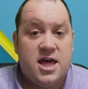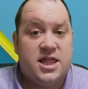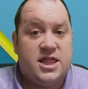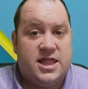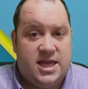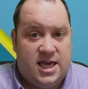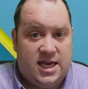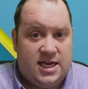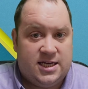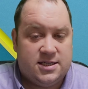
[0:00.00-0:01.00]

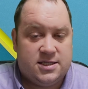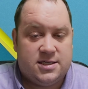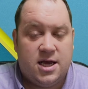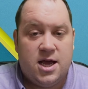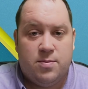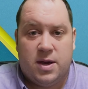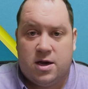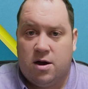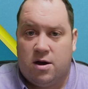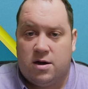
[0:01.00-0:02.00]
these,
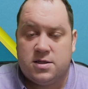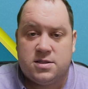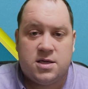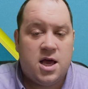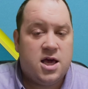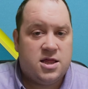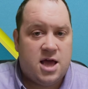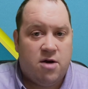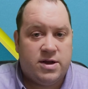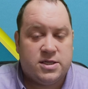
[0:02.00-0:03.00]
because there
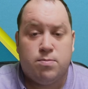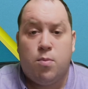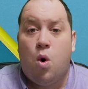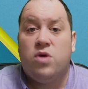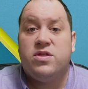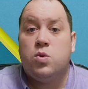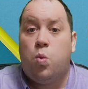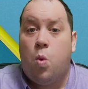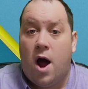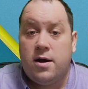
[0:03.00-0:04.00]
is more than
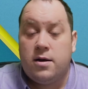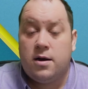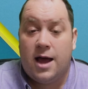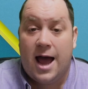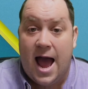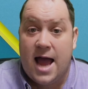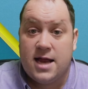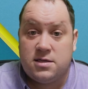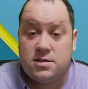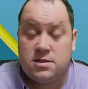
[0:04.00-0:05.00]
one
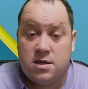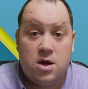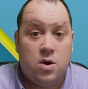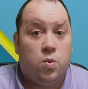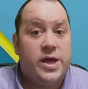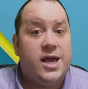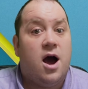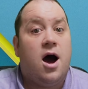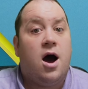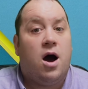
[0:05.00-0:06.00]
and we
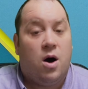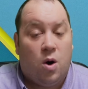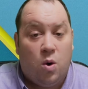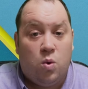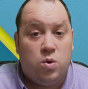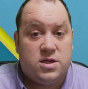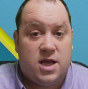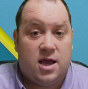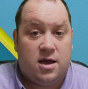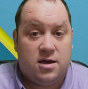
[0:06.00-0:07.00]
are
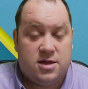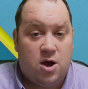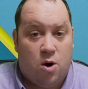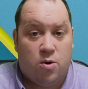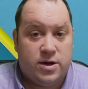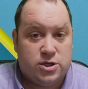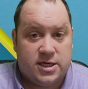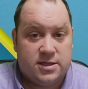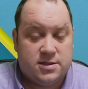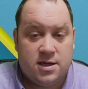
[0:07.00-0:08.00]
holding the
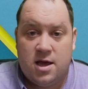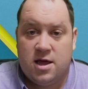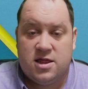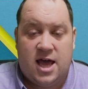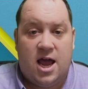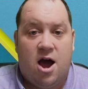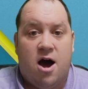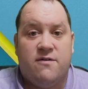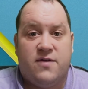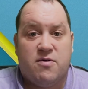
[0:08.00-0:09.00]
oranges. They are
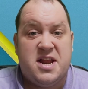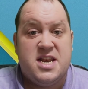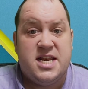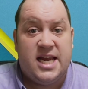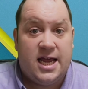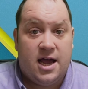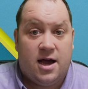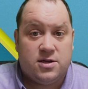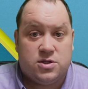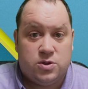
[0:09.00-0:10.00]
very near
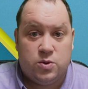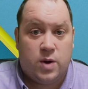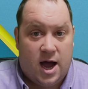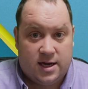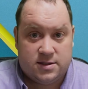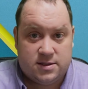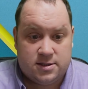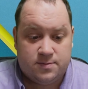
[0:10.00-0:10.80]
to us.